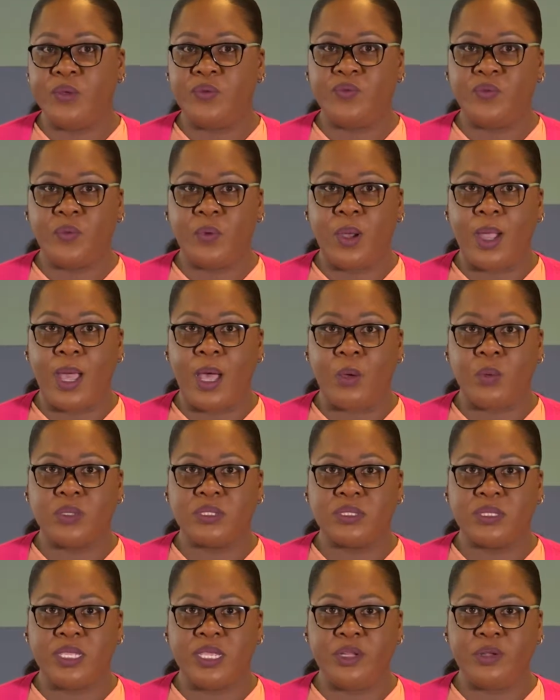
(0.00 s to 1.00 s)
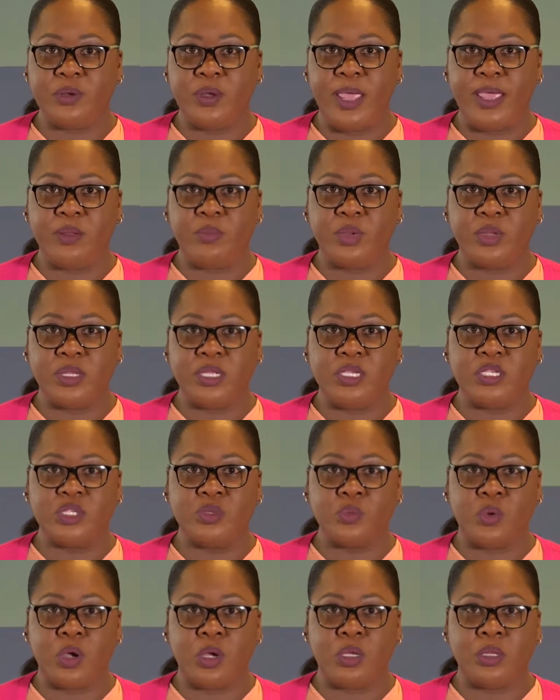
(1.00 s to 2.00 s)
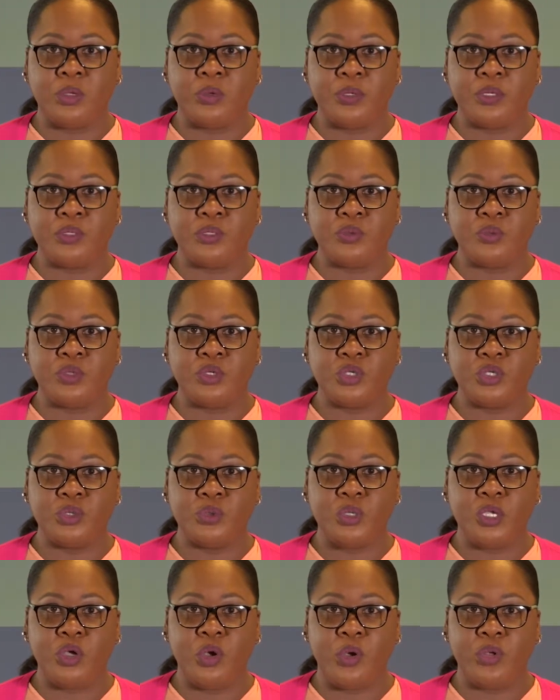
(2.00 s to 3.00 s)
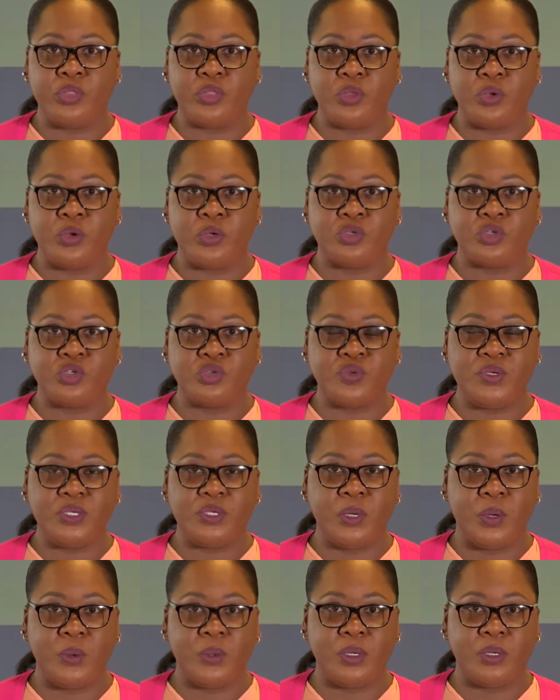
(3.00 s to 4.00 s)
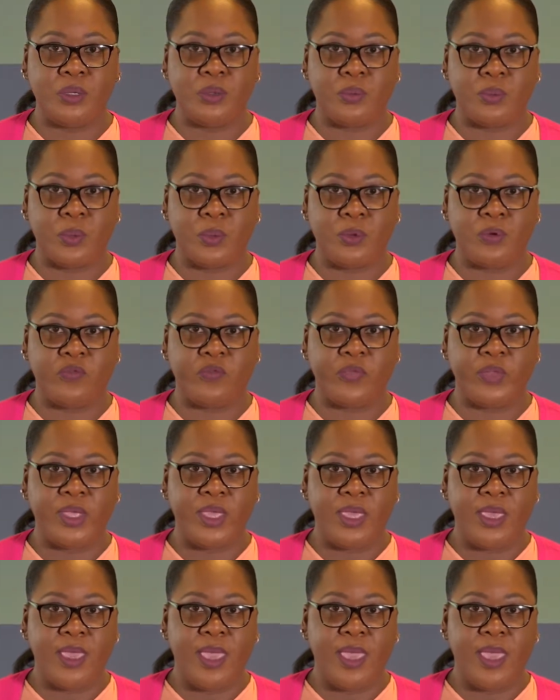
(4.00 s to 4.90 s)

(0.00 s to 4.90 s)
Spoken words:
4 hours later, and police were alerted to a shooting on 3rd Street, Coconut Grove.